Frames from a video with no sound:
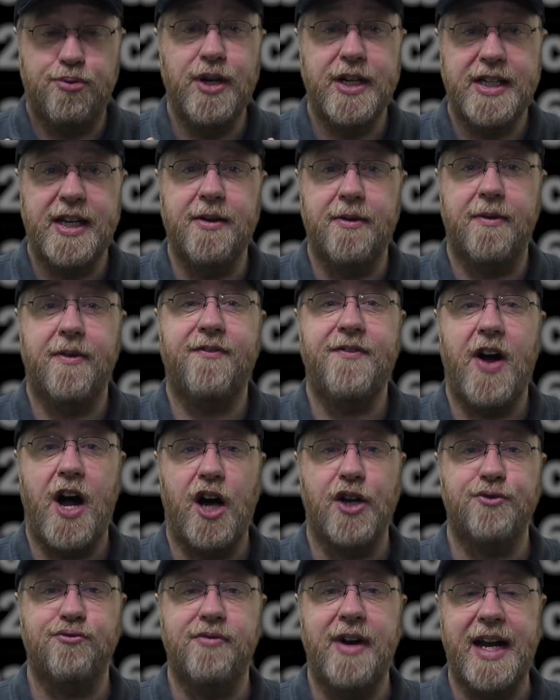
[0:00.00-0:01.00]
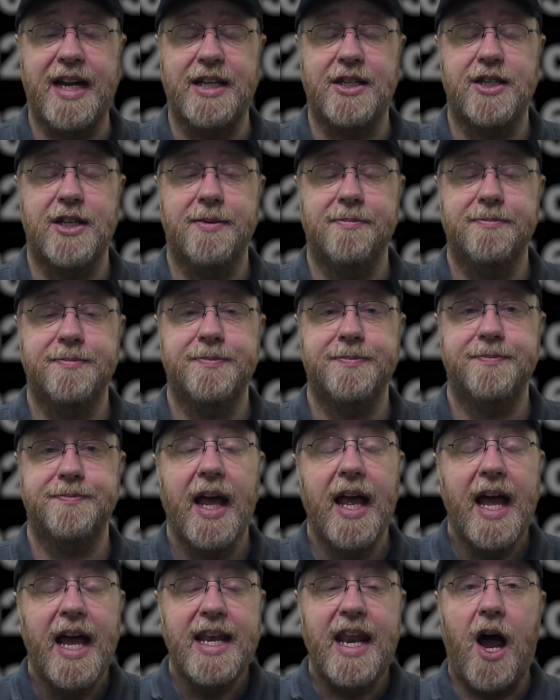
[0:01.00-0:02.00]
pretty fast rate.
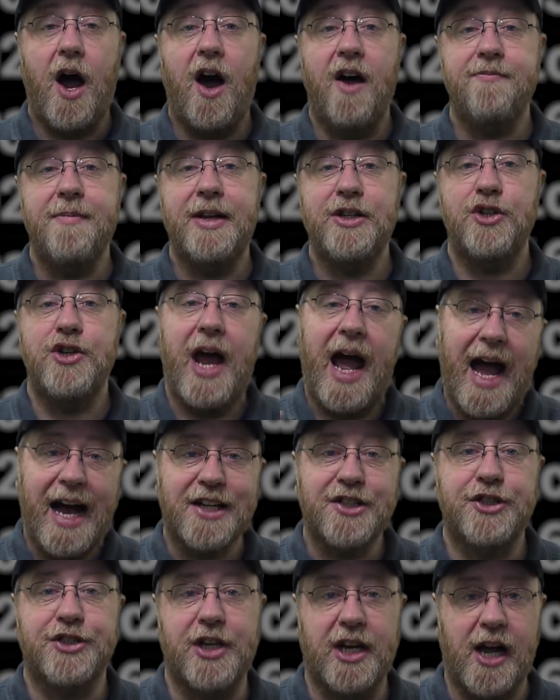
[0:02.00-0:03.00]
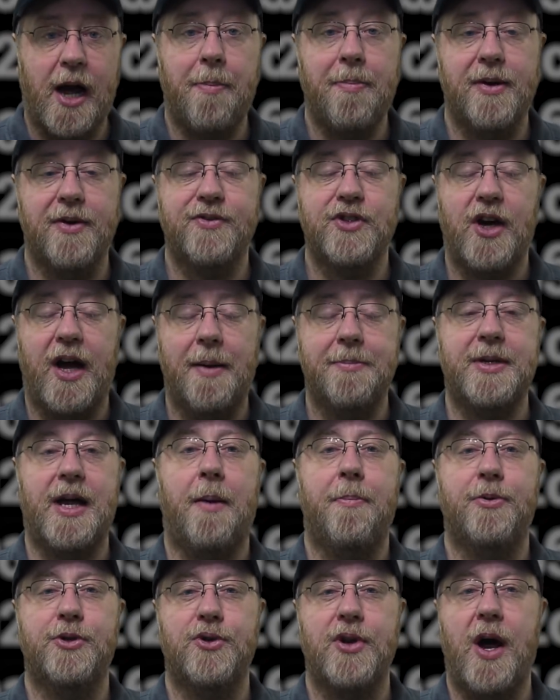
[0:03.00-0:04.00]
Now, I've mentioned hashes a couple of times
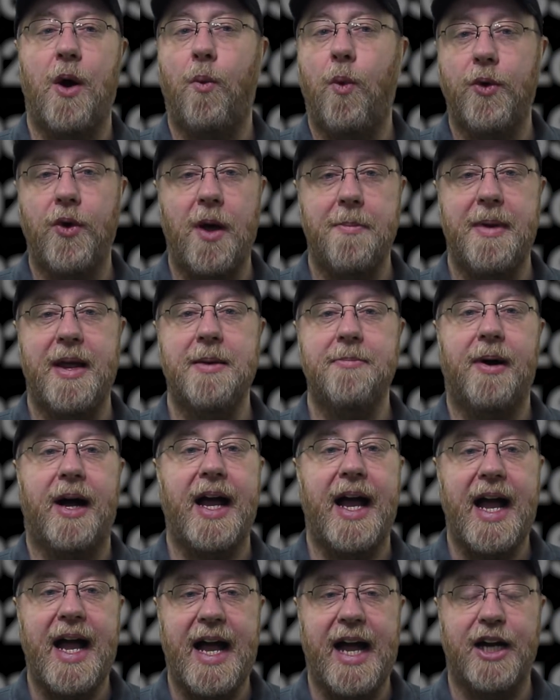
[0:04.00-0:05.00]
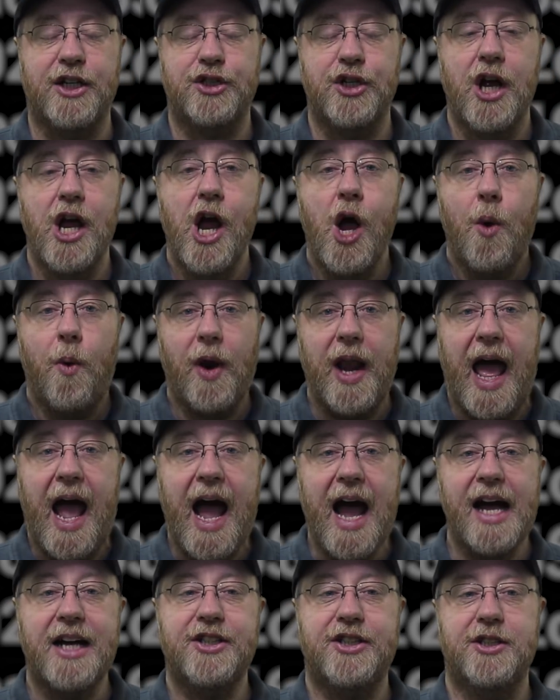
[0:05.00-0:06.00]
up until now. What do I mean by a hash? Well, a
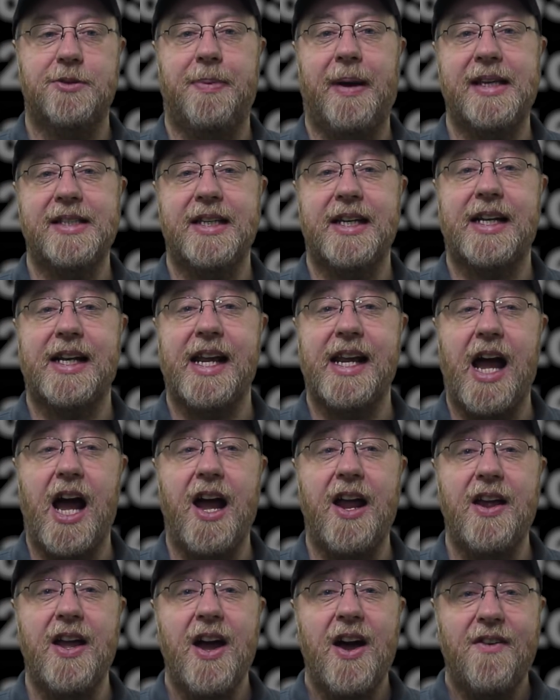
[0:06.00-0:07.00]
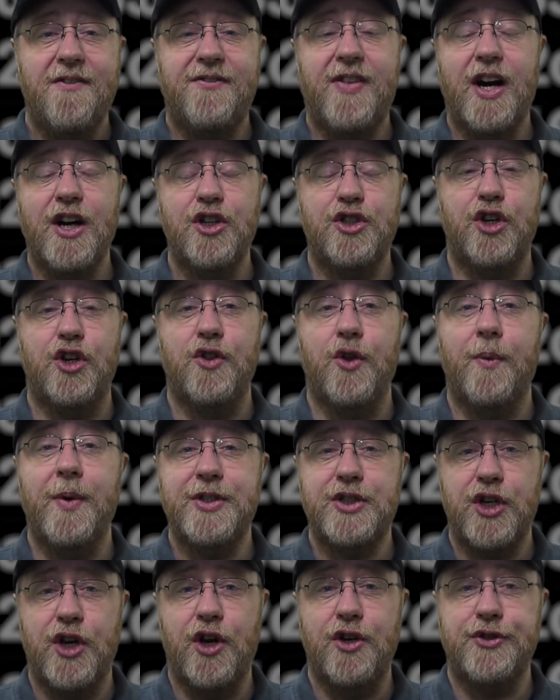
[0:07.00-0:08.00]
hash is basically a function that
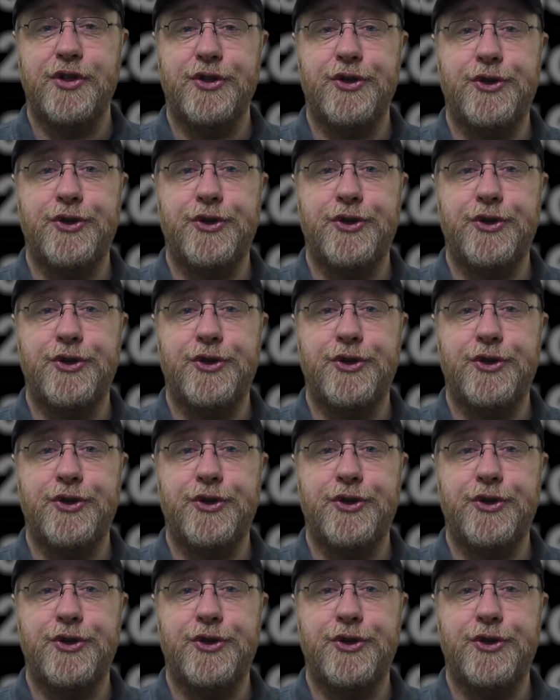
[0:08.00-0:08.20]
returns a